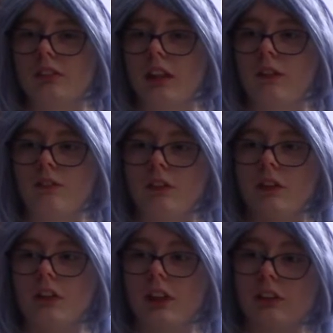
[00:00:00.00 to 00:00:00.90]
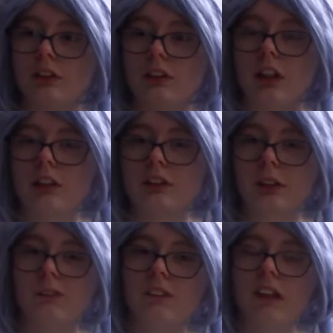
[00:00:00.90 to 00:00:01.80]
If you can do other
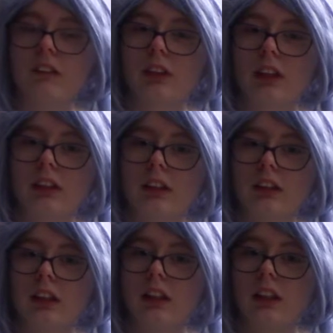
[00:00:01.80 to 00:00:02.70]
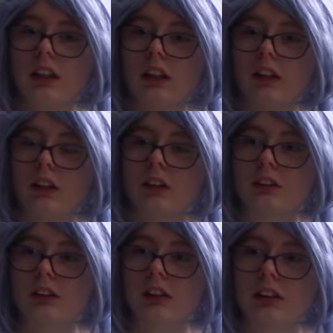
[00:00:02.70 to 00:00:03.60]
types of outlining and
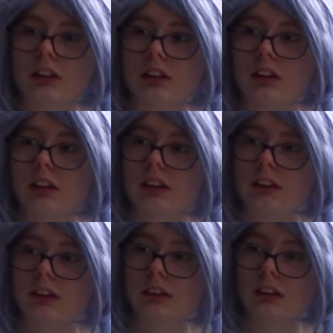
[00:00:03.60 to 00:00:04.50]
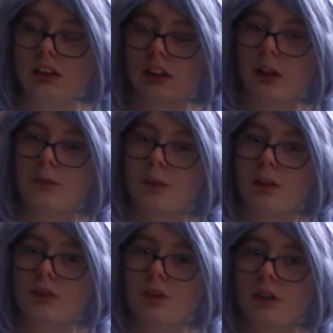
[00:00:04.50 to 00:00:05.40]
not just this
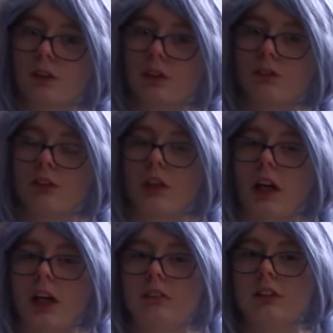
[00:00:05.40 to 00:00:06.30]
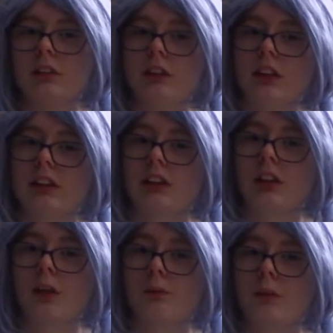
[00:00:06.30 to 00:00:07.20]
Synopsis one, or if you have to do the
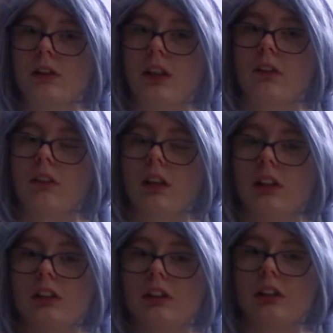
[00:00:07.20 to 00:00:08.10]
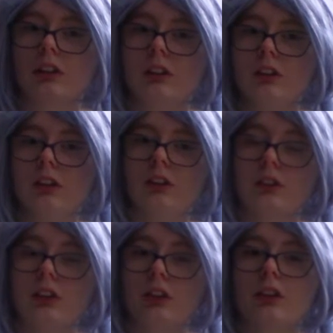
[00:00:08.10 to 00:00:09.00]
Synopsis outline just to do the
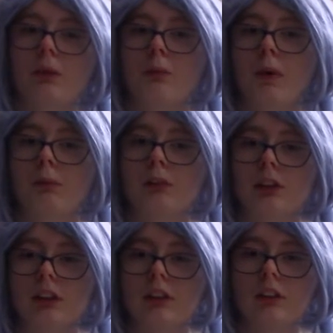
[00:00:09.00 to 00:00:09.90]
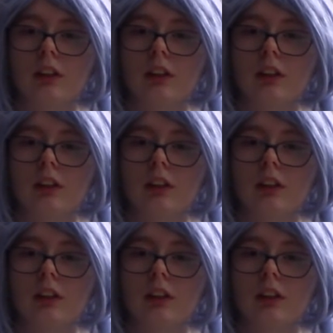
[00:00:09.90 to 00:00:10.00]
traditional publishing.